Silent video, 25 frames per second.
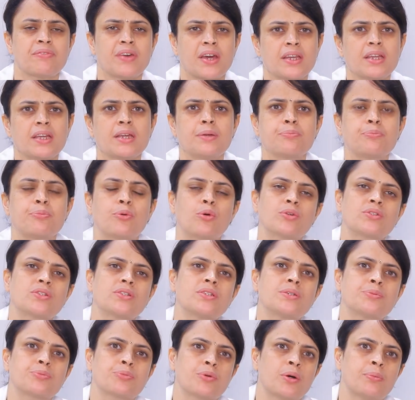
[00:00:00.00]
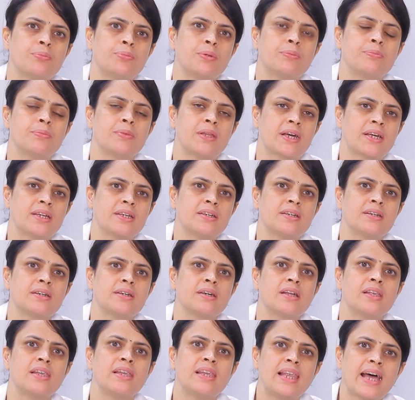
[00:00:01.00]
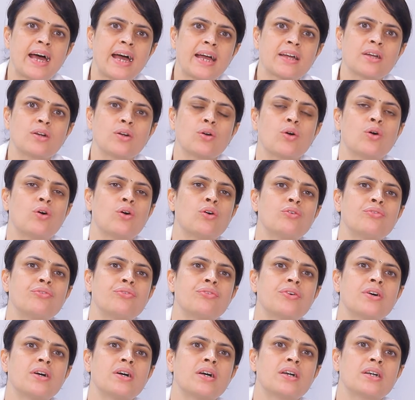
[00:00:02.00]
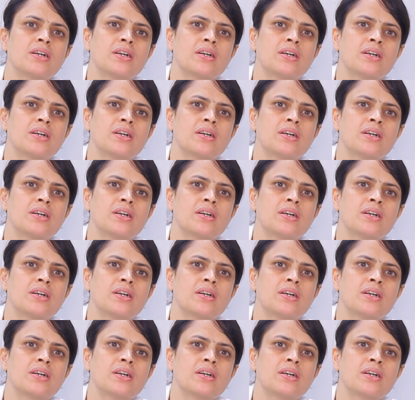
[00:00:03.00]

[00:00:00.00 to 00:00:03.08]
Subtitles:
very important problem like lack of